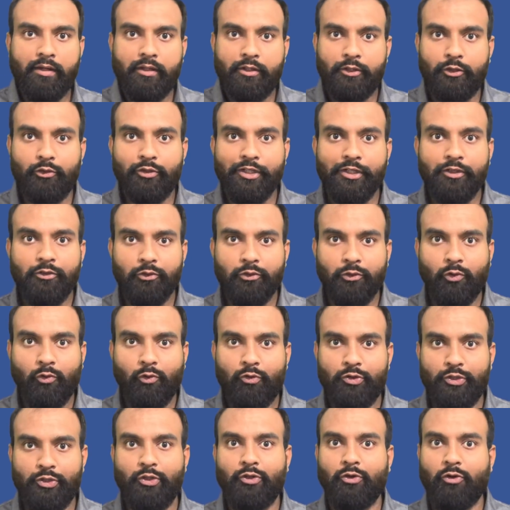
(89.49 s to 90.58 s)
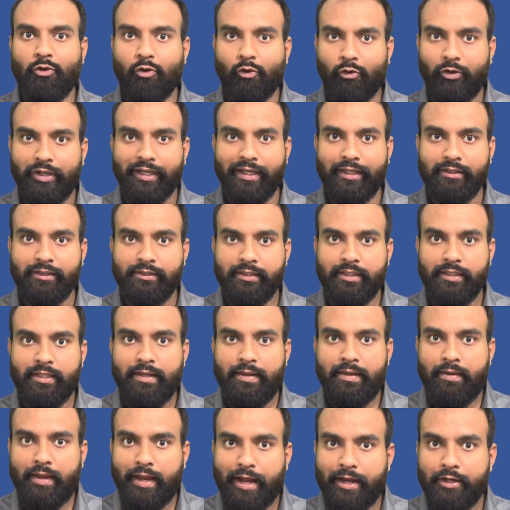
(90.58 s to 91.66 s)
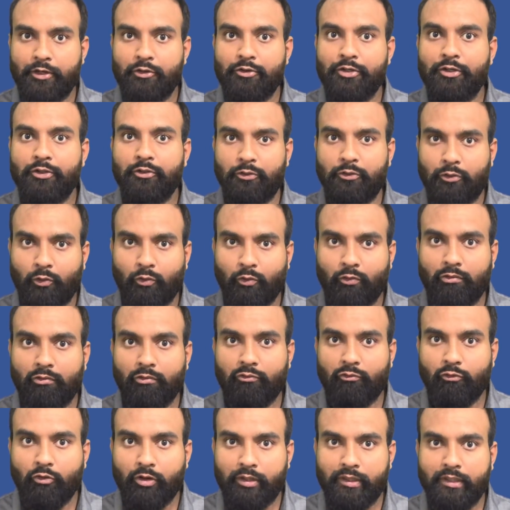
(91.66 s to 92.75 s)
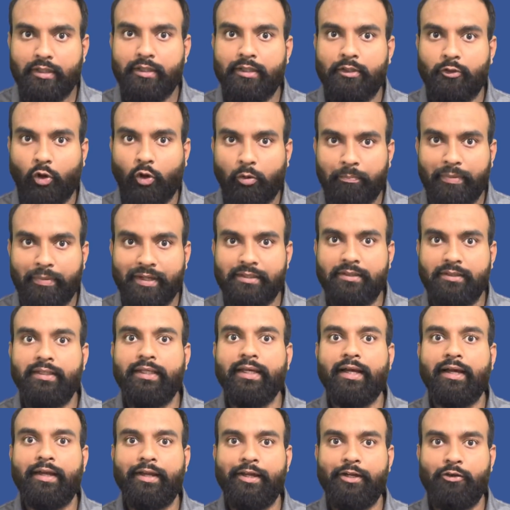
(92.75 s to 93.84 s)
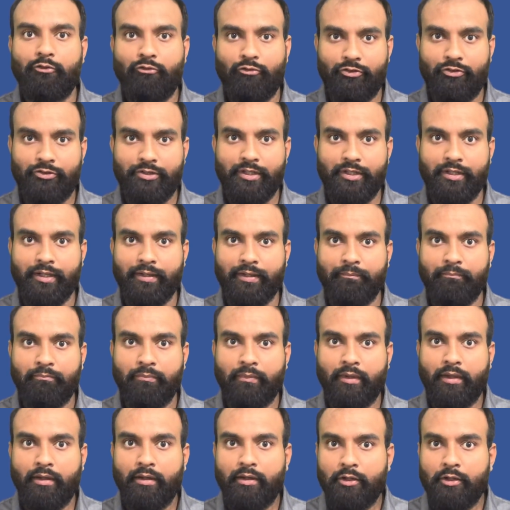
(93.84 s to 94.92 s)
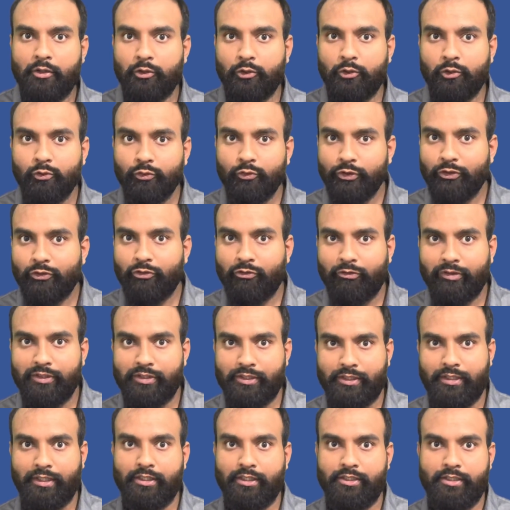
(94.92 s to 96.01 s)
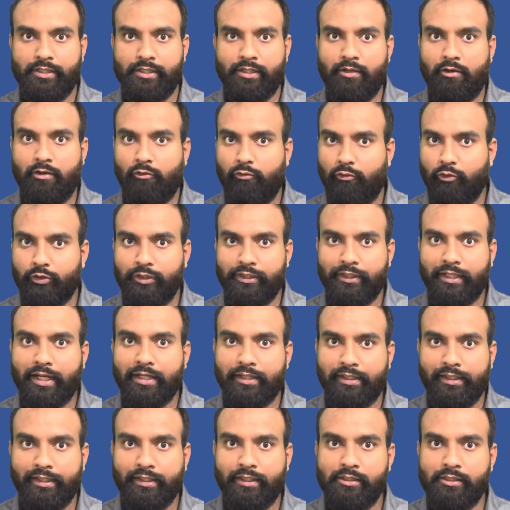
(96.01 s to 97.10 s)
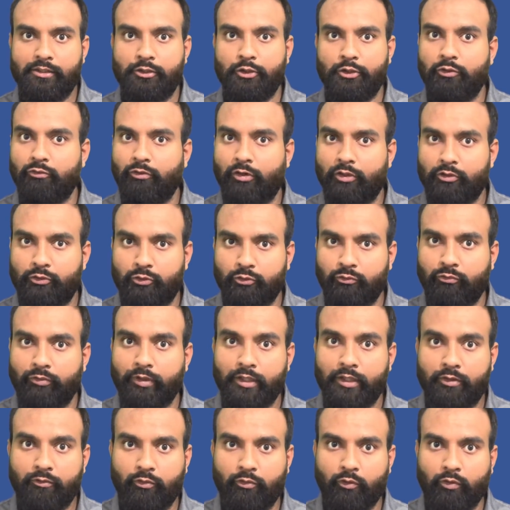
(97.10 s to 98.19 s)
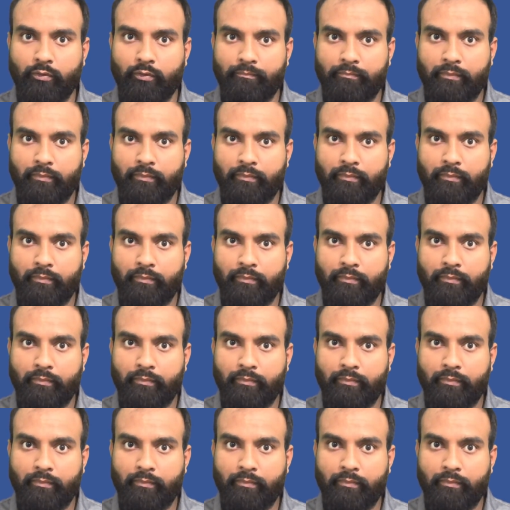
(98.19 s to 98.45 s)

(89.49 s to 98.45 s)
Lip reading: You need to know your audience and you need to know what topics they are interested in. Do your research for the articles you want to work for.